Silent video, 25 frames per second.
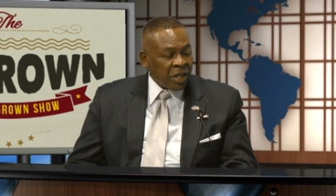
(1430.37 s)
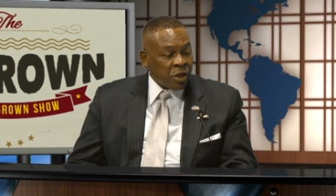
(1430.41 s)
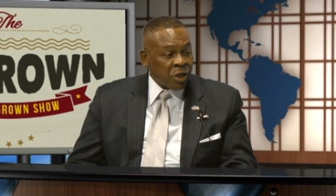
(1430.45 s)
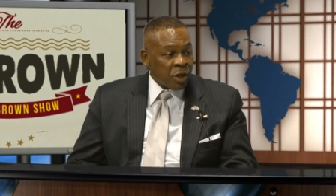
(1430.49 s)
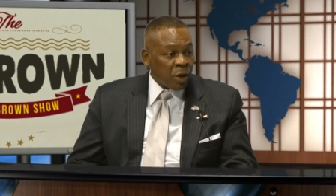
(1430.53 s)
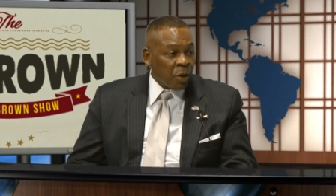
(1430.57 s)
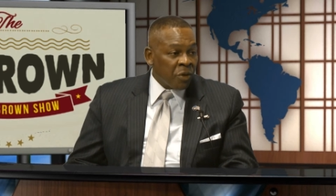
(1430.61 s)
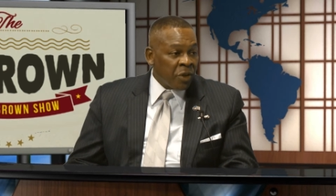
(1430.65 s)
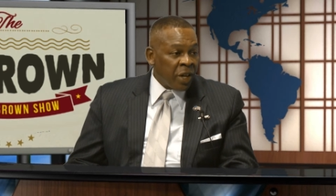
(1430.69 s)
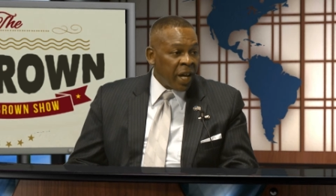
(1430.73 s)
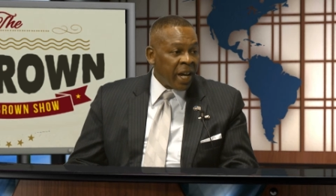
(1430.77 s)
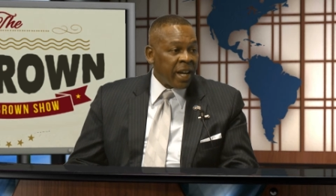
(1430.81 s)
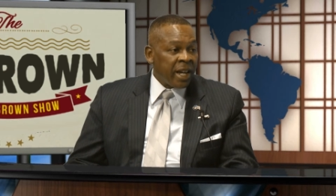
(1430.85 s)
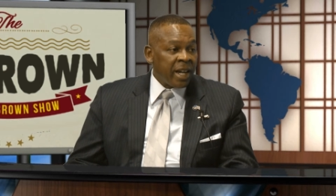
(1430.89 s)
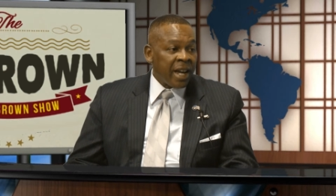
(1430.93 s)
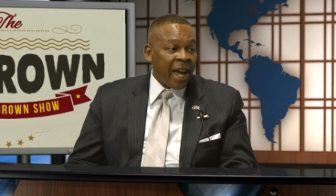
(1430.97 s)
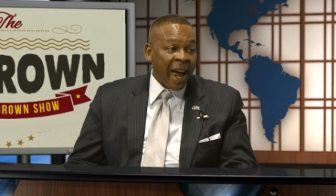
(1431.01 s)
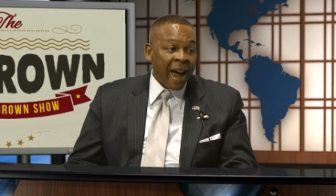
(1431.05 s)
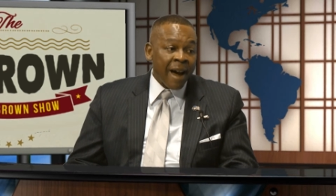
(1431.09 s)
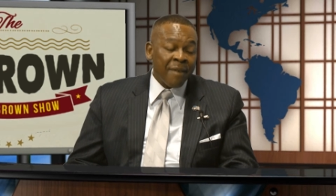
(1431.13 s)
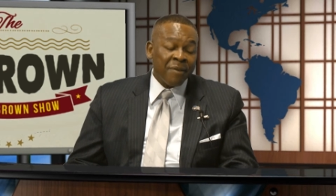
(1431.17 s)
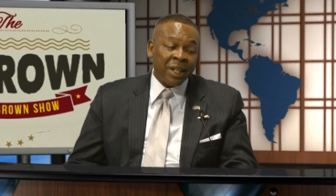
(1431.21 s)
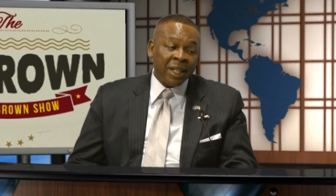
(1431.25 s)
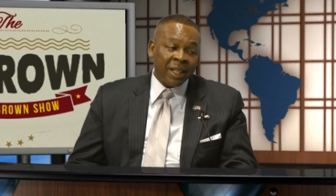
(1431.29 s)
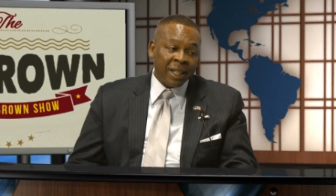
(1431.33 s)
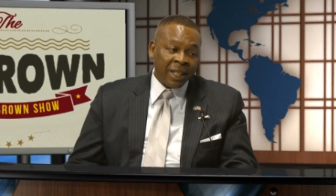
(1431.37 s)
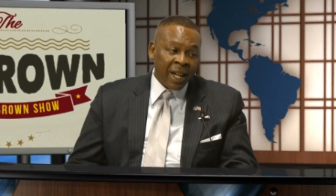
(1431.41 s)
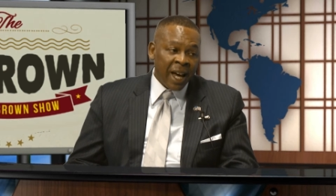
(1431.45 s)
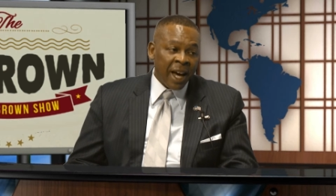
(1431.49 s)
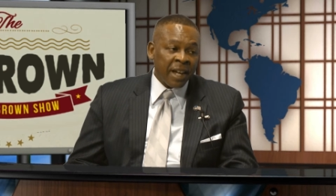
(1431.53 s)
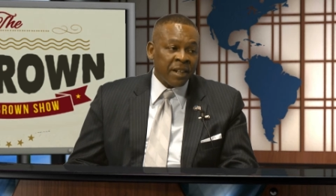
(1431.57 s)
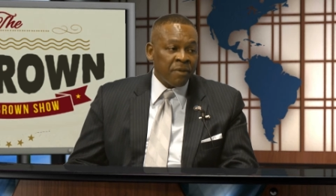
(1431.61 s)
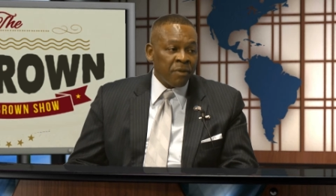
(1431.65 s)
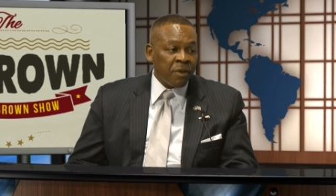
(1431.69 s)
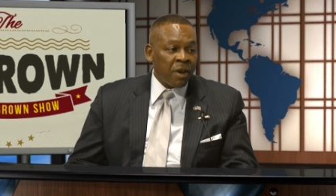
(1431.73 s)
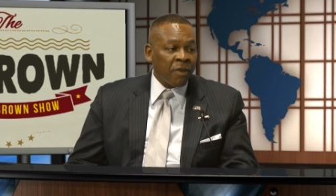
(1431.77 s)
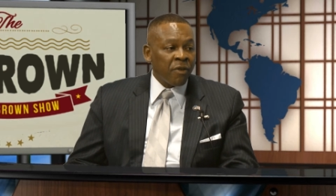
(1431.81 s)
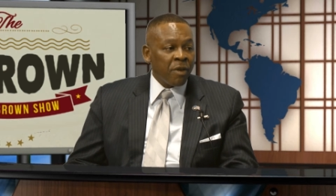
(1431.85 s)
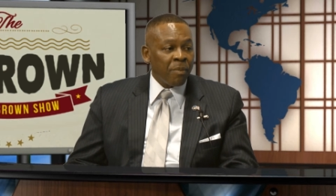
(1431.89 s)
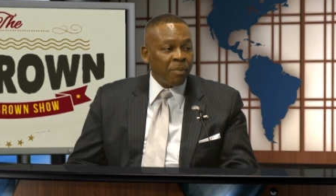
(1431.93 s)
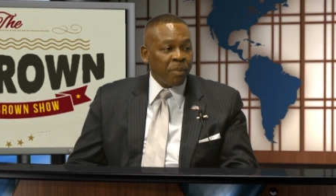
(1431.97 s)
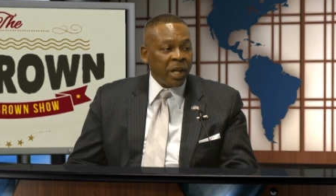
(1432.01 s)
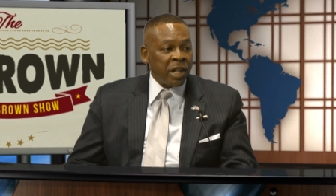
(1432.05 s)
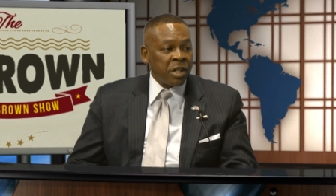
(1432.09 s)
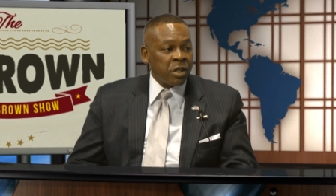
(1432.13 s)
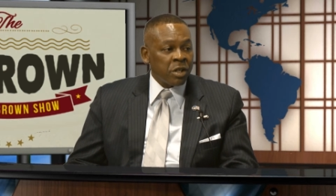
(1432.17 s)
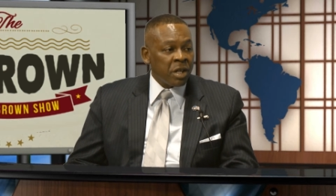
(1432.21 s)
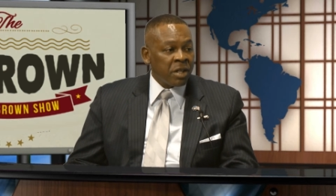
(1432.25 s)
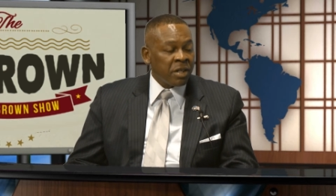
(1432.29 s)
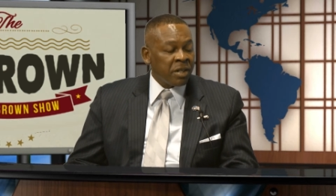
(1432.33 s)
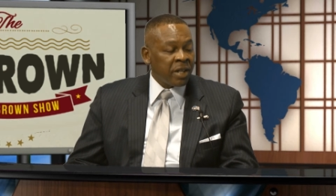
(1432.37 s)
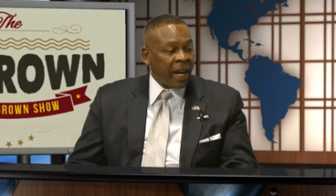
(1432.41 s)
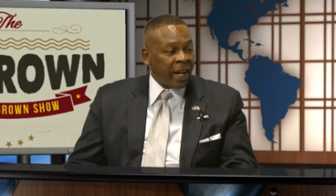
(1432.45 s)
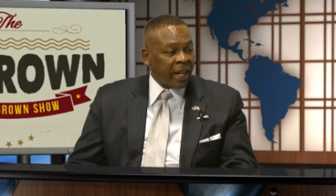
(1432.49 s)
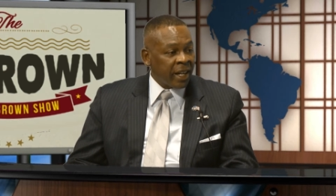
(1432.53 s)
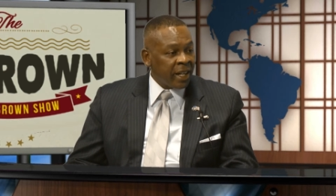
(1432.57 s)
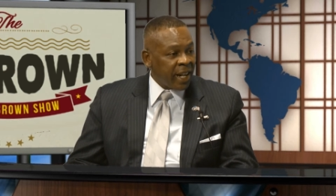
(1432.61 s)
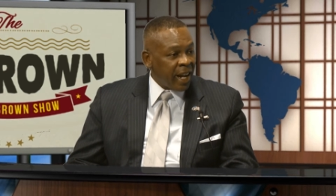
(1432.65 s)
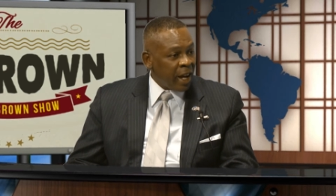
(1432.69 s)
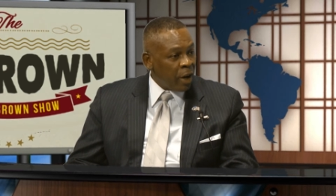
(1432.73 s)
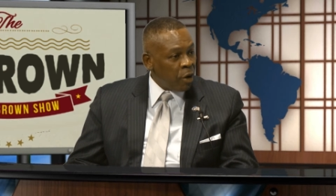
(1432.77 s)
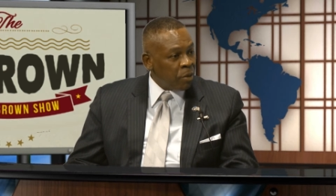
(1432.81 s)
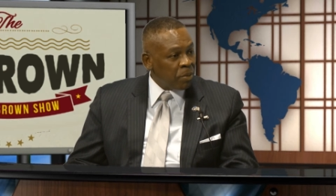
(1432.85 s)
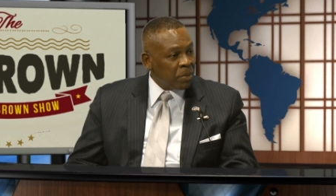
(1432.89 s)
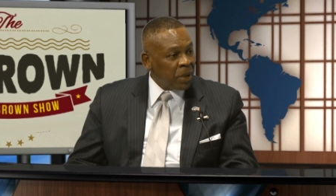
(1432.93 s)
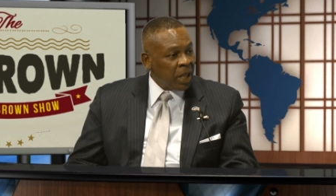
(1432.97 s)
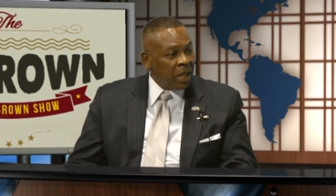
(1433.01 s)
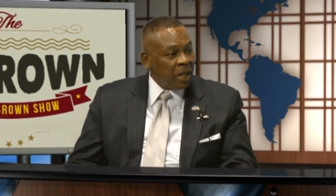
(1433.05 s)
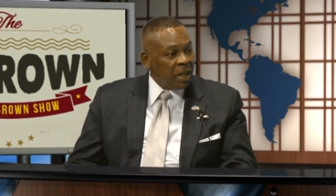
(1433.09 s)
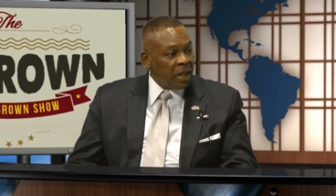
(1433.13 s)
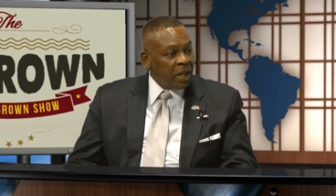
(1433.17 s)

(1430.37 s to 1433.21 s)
So they have a lot of information that could help